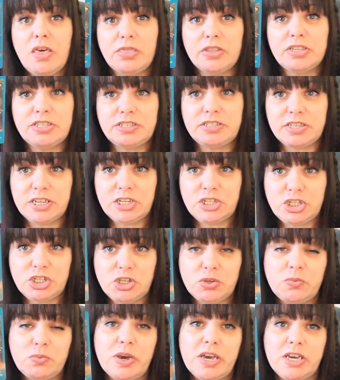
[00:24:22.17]
the
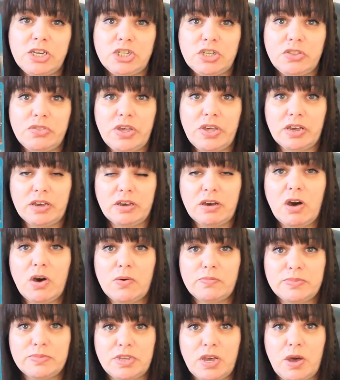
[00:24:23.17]
situation that
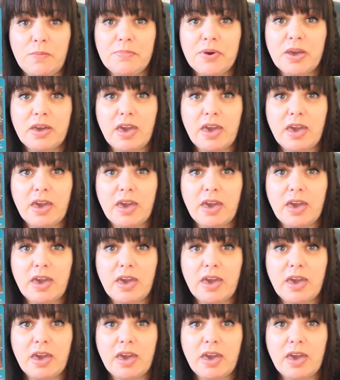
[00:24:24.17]
comes up,